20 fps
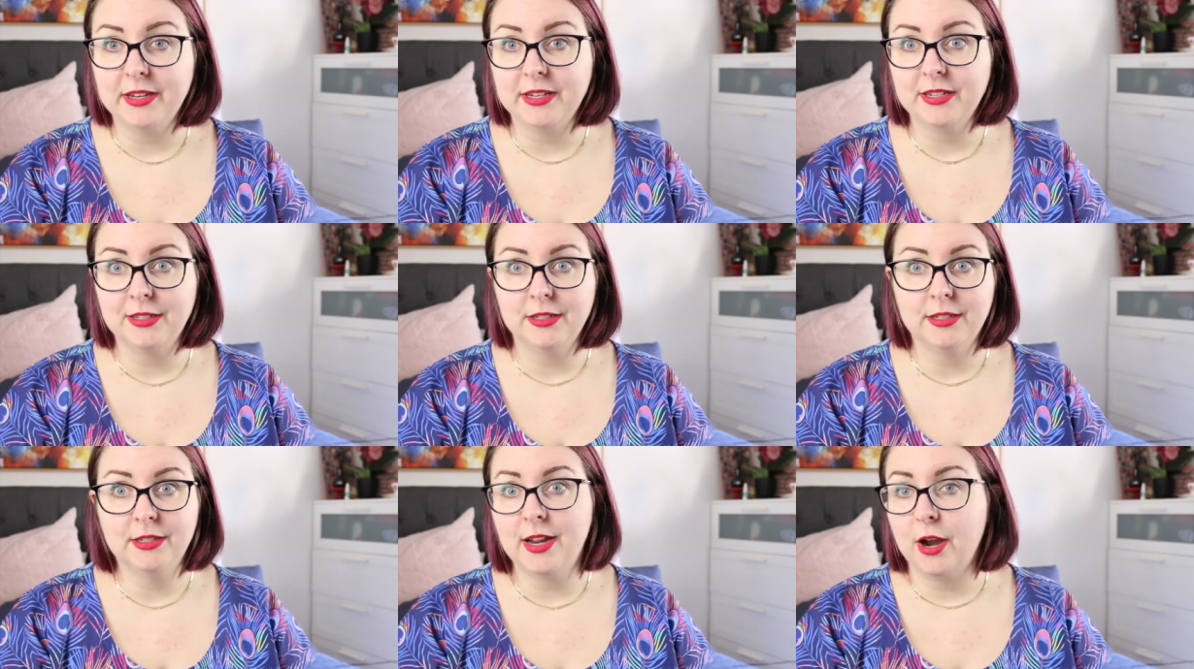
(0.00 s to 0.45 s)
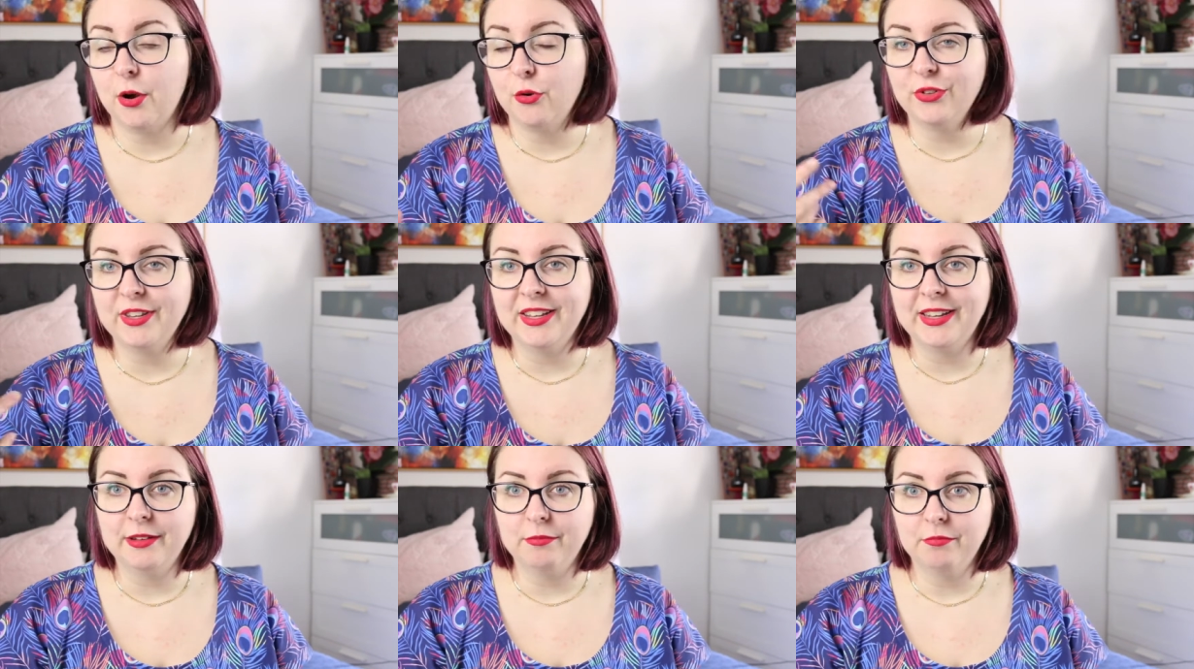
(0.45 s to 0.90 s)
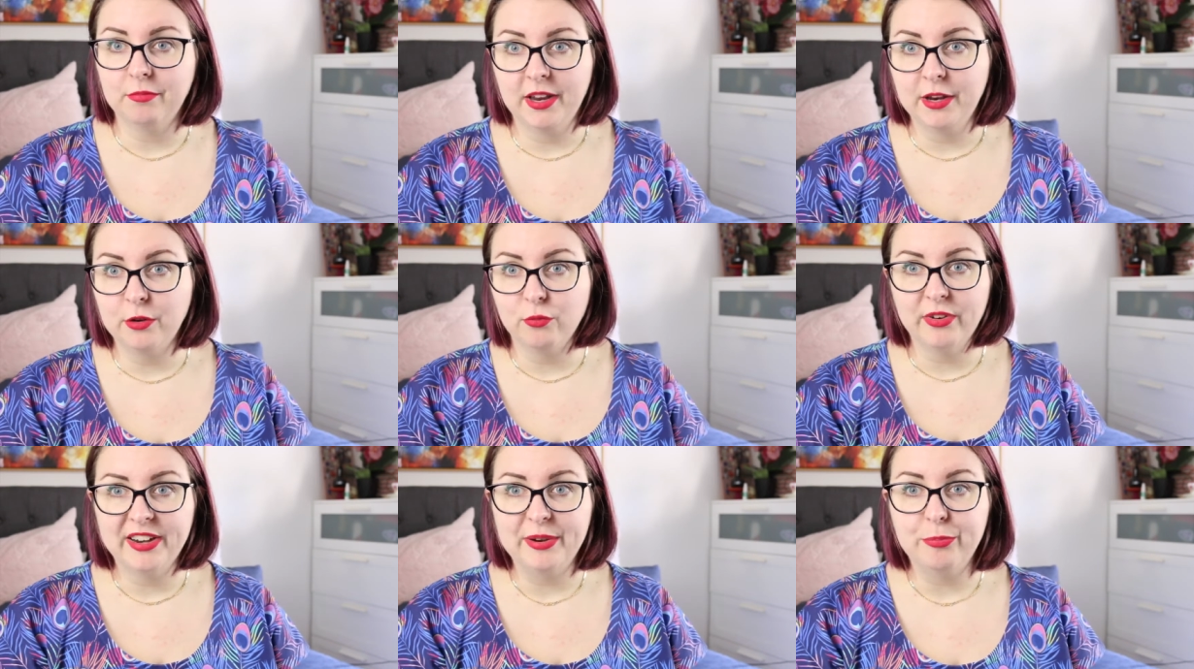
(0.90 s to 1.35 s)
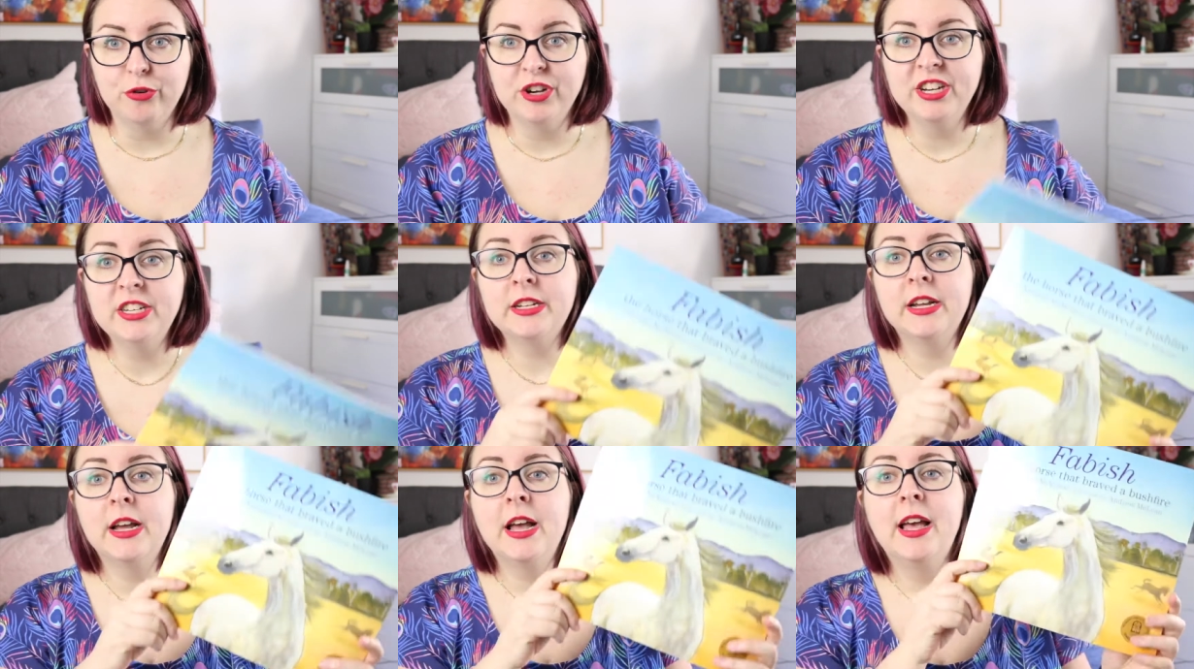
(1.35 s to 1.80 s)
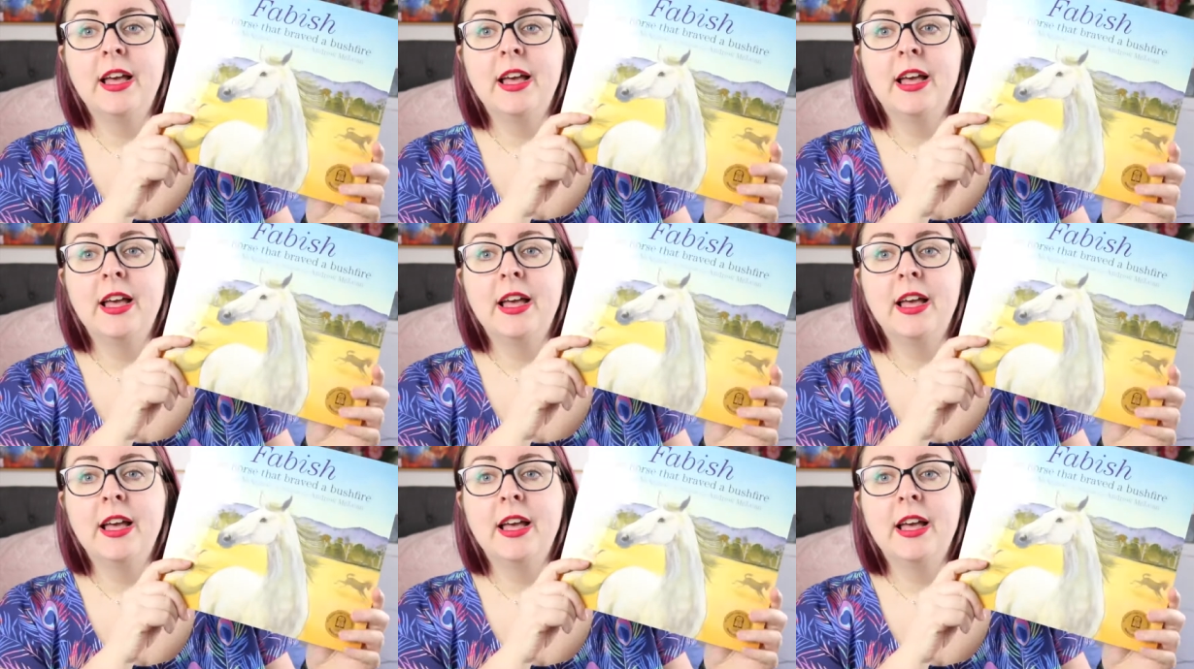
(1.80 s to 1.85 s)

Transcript: is currently in reprint